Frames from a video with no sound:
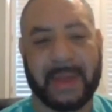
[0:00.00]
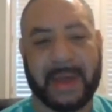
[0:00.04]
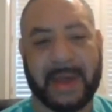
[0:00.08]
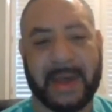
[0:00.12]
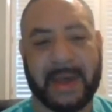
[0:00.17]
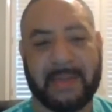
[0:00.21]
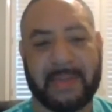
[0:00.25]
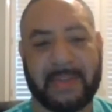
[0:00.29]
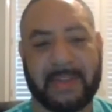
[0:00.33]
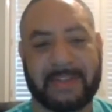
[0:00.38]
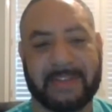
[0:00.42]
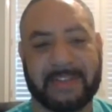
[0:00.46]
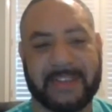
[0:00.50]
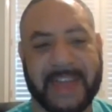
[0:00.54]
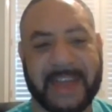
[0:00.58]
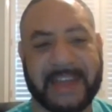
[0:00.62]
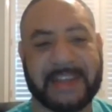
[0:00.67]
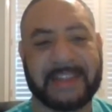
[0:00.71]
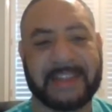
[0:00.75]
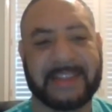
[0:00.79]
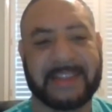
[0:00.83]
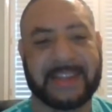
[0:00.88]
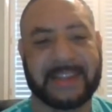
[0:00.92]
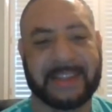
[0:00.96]
The
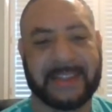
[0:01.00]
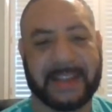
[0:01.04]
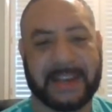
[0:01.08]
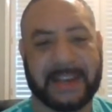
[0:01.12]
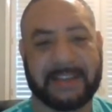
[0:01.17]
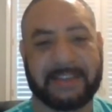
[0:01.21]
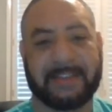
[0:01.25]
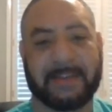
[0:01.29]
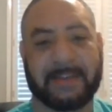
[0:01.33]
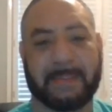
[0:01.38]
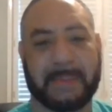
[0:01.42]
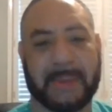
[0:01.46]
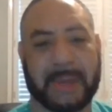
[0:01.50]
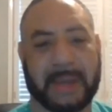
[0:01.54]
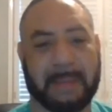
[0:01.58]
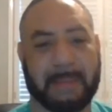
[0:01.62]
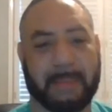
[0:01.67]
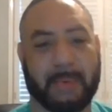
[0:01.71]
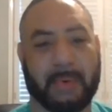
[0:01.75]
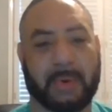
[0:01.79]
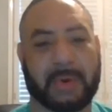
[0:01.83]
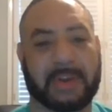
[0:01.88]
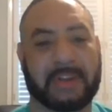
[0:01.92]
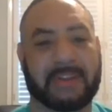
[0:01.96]
second thing that ends up being
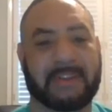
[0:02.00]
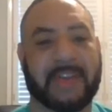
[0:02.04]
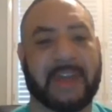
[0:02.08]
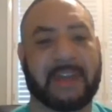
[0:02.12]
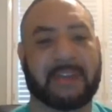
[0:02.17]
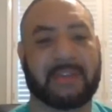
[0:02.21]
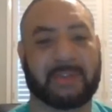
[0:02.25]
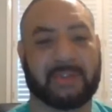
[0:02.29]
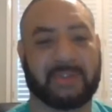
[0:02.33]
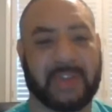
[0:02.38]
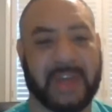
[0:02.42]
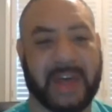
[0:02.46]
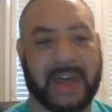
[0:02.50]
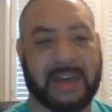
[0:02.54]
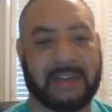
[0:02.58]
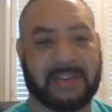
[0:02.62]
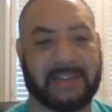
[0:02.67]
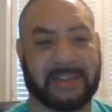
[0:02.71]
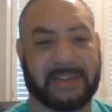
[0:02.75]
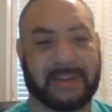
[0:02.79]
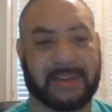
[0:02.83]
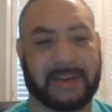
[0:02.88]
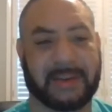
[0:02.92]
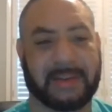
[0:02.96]
important is
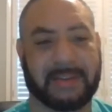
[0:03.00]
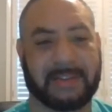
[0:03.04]
exercise.